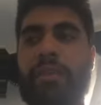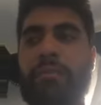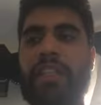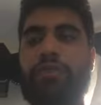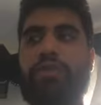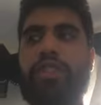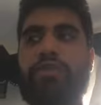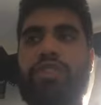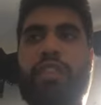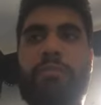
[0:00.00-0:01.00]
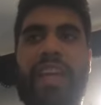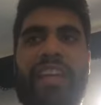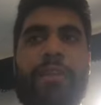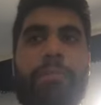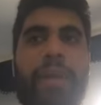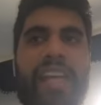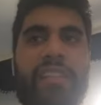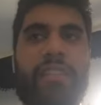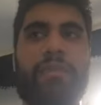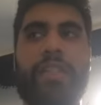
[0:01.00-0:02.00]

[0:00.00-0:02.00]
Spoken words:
but we usually make the paste,